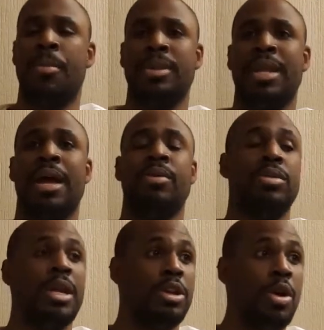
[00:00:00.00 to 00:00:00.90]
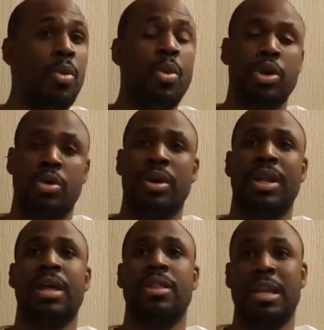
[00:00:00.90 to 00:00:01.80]
and downs, they know what you're good
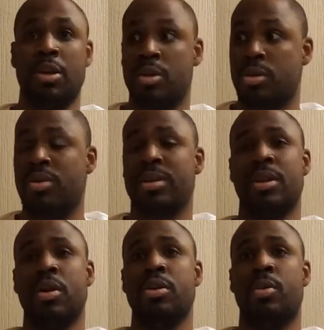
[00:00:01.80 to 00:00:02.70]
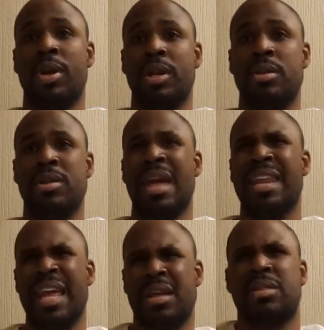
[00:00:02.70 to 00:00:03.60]
at, they know your strengths, they know your weaknesses, and
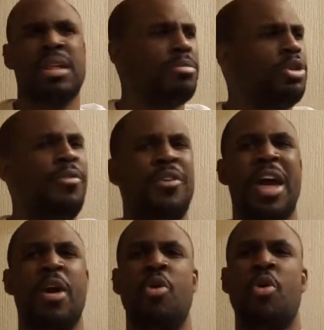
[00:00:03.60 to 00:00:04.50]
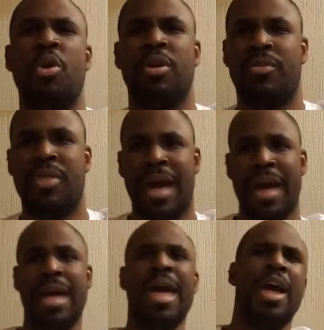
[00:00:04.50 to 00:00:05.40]
they accept you for all of that.
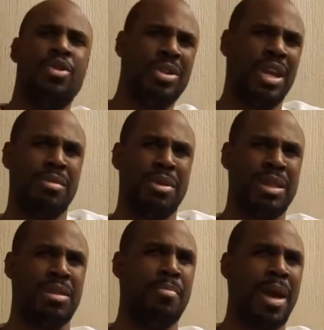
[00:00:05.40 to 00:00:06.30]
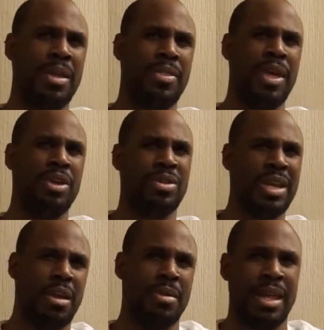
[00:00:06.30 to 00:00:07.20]
And you're telling me that's a bad thing? You're
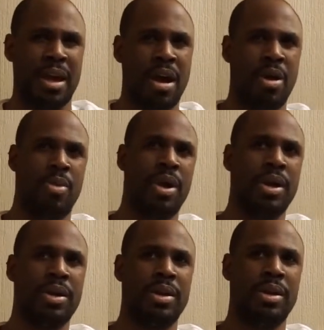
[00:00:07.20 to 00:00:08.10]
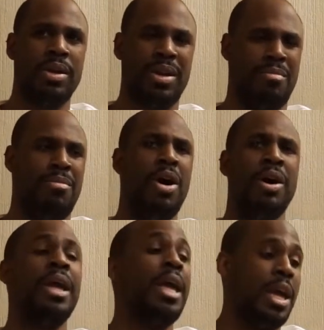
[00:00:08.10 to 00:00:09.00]
telling me that can't work? Come on.
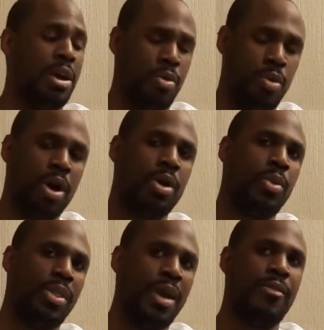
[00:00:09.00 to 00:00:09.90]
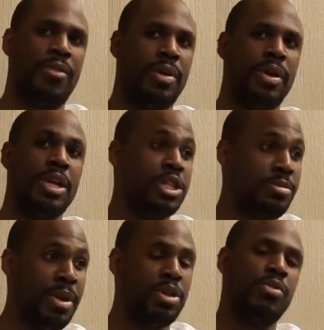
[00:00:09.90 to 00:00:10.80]
It can work with effort. It just
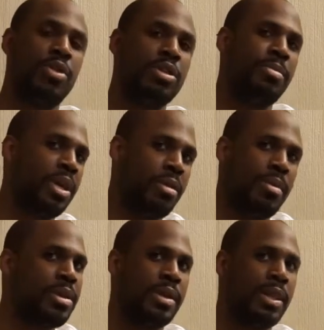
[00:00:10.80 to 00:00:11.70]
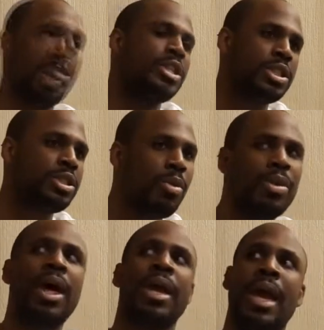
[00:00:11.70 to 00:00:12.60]
means you've got to be committed. I just don't
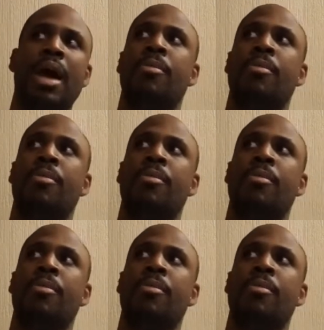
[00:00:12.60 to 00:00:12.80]
like how